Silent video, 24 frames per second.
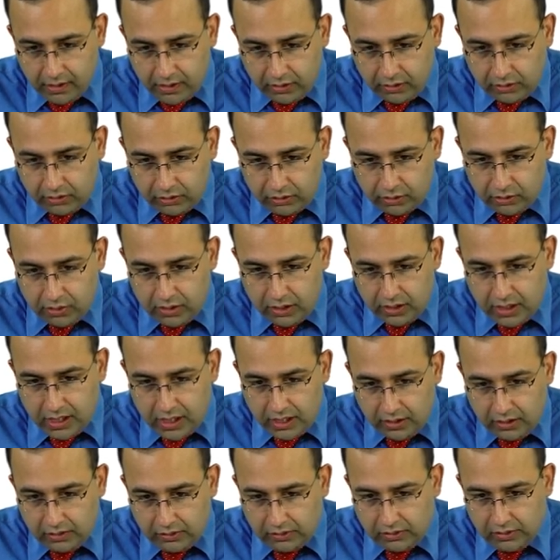So
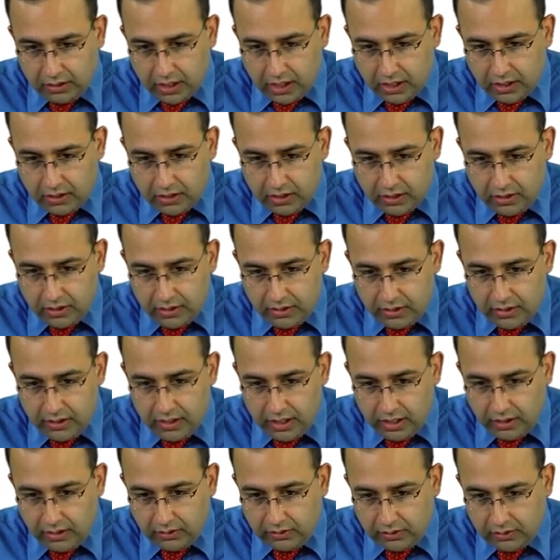let us start
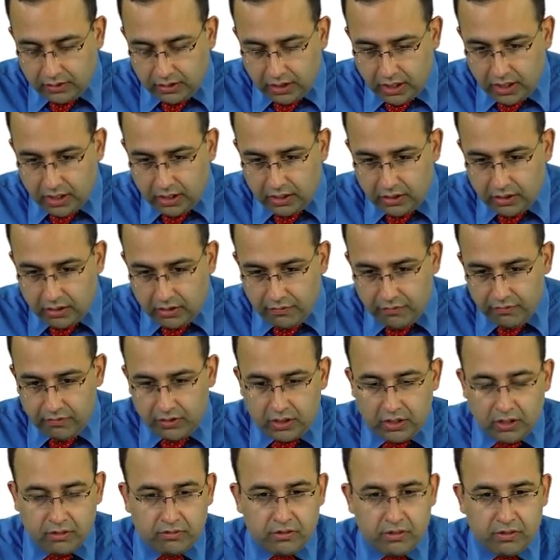
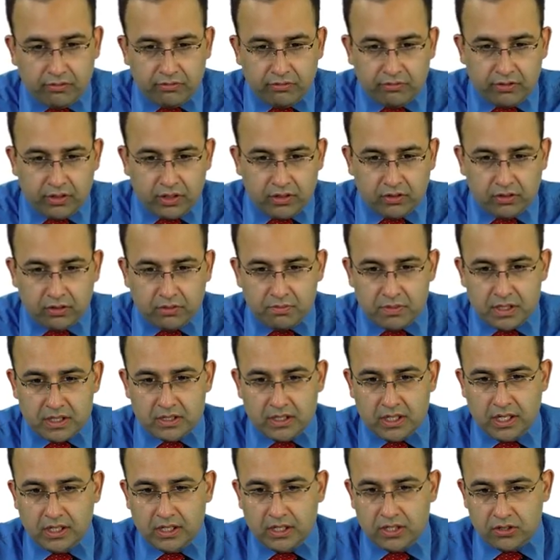with our first
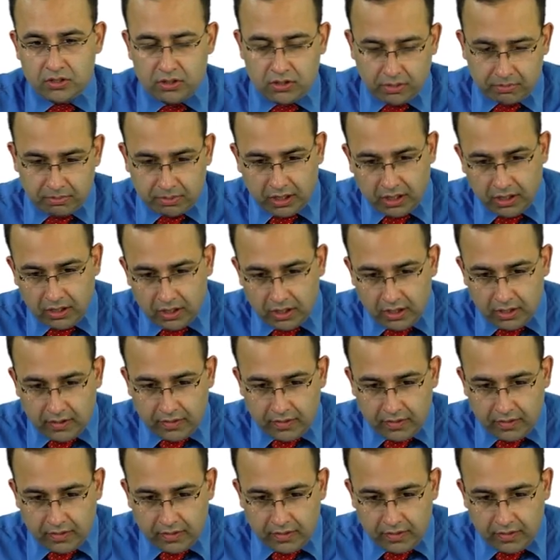miscellaneous topic,